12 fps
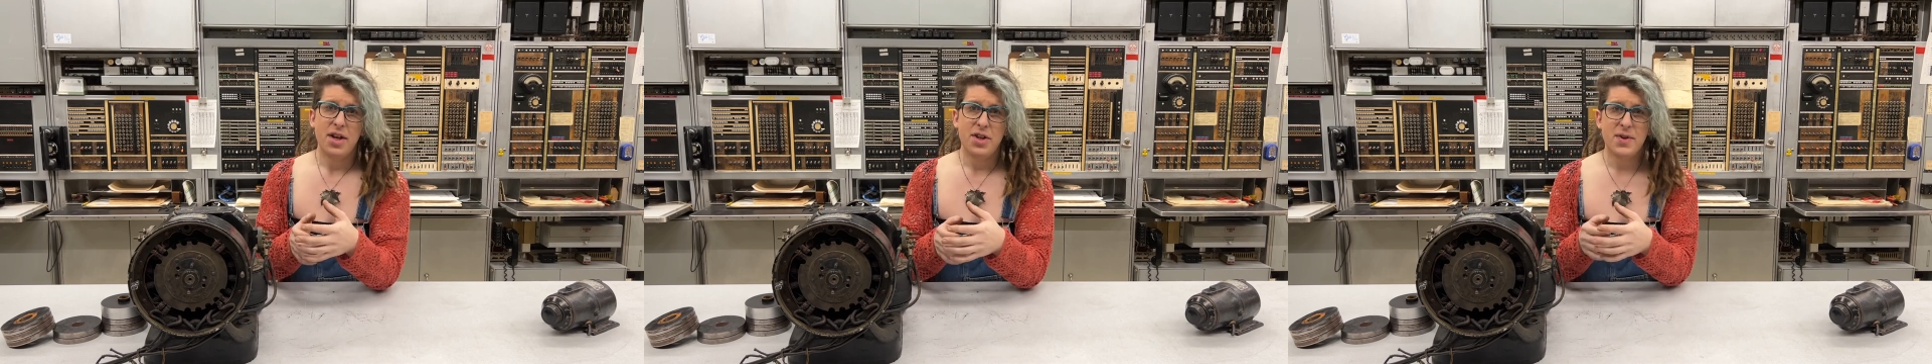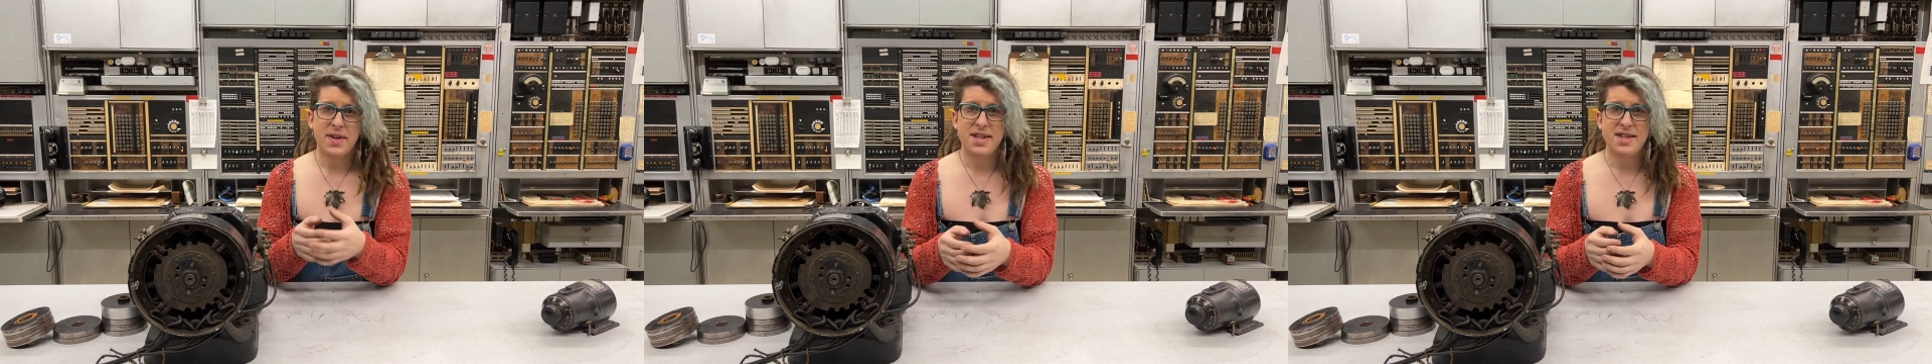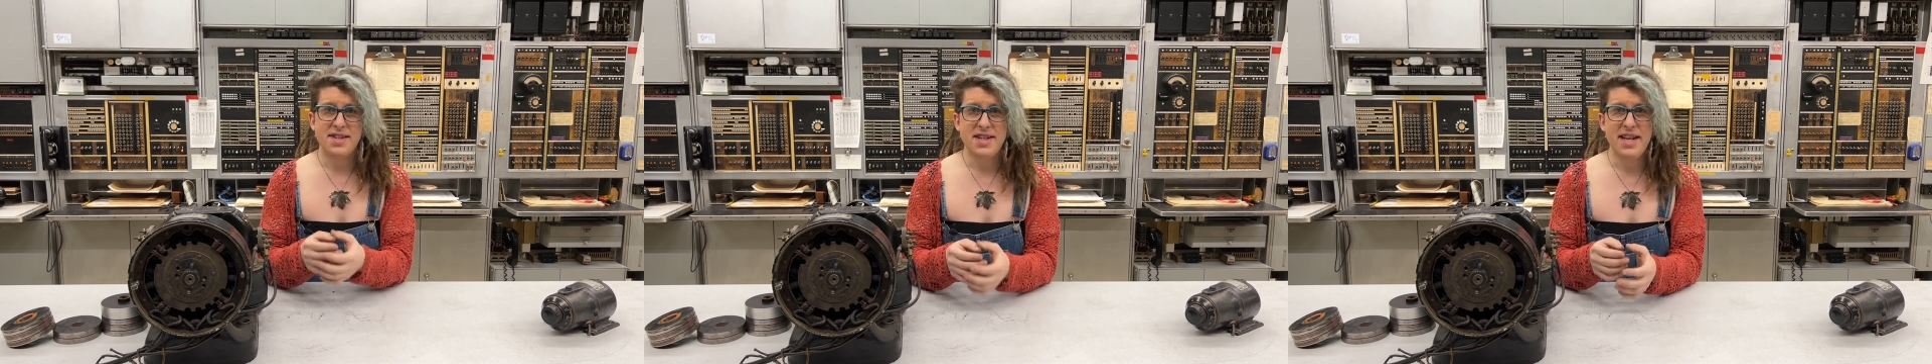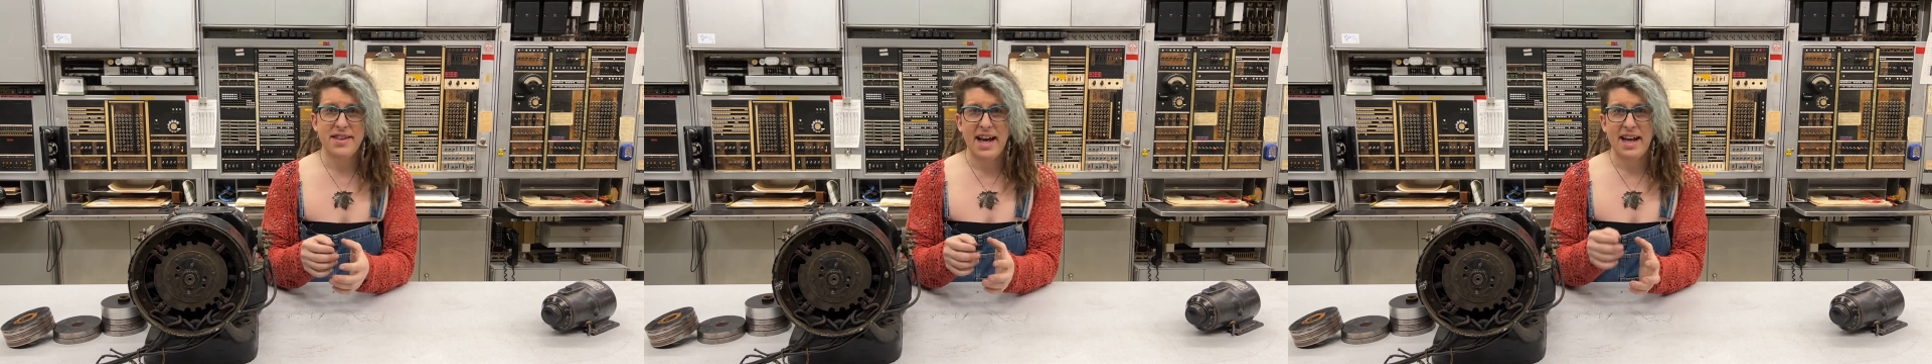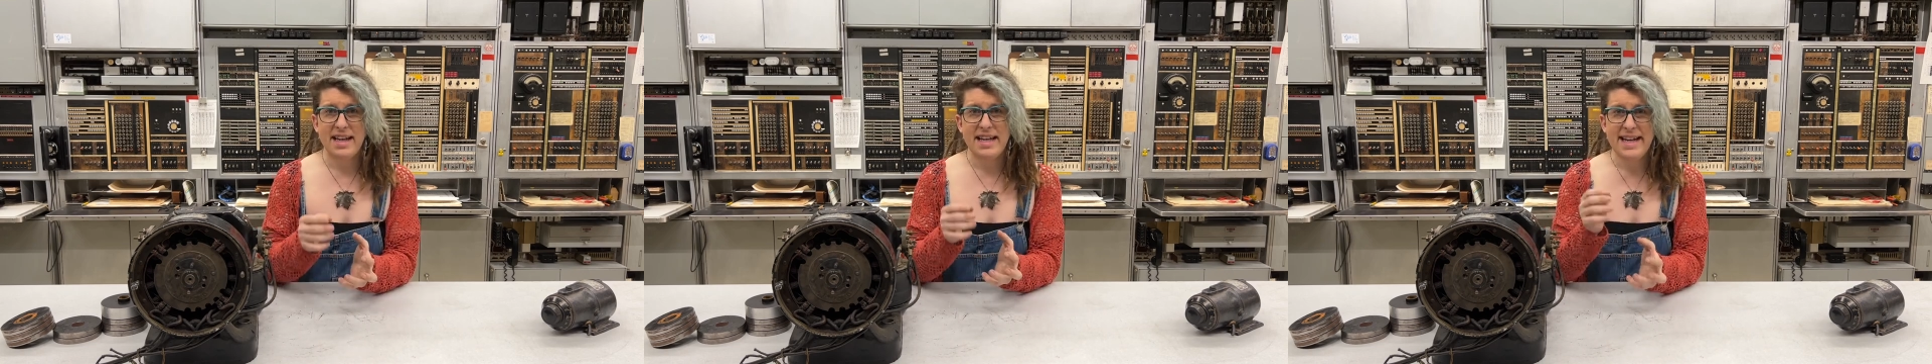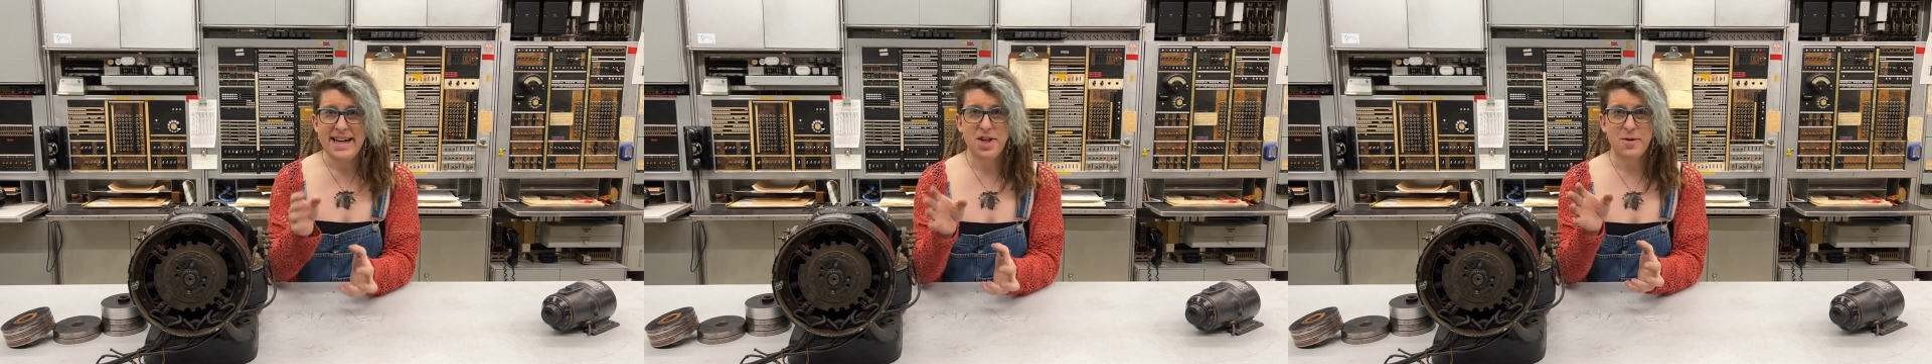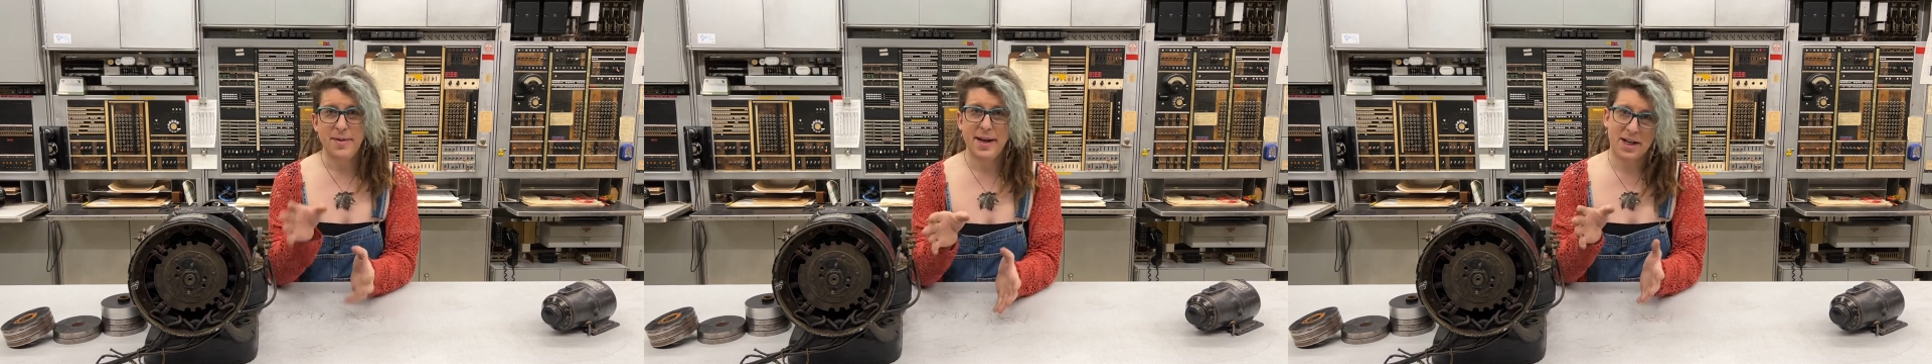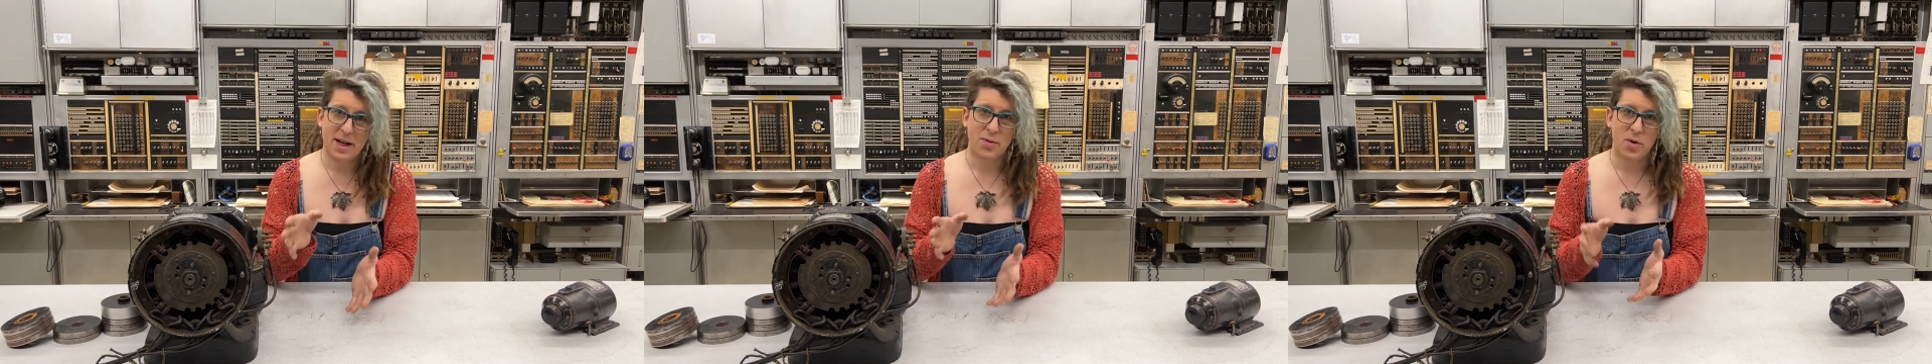you can see that each
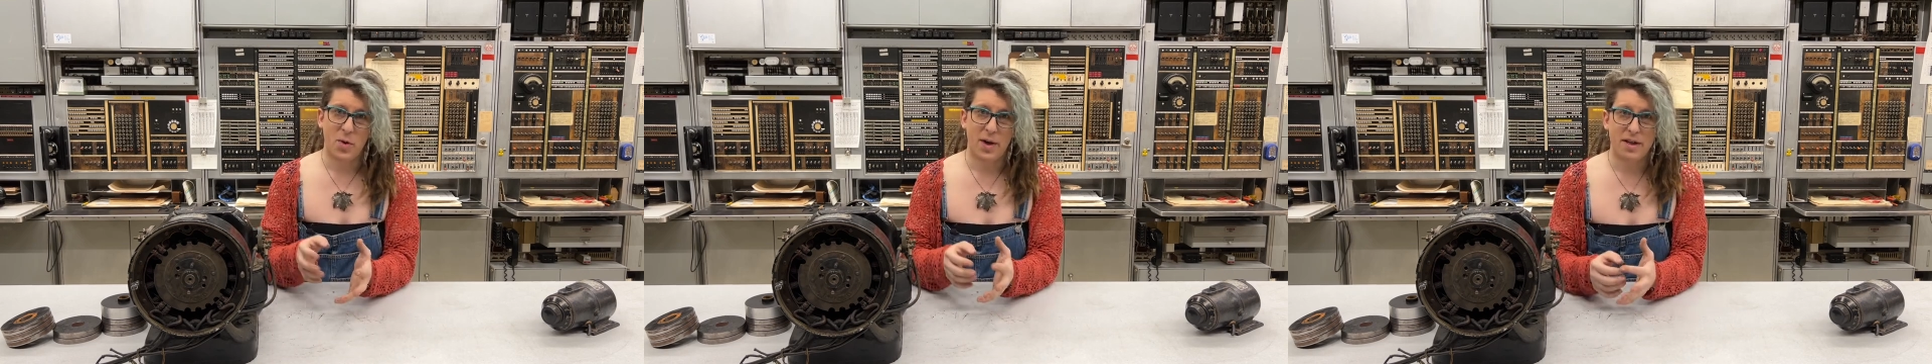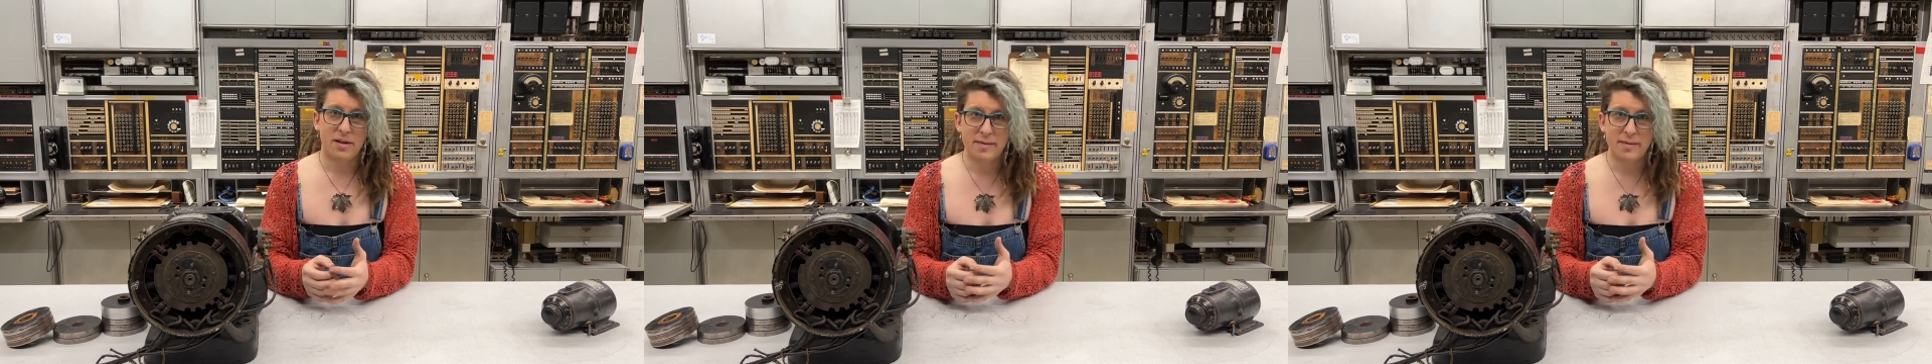pickup coil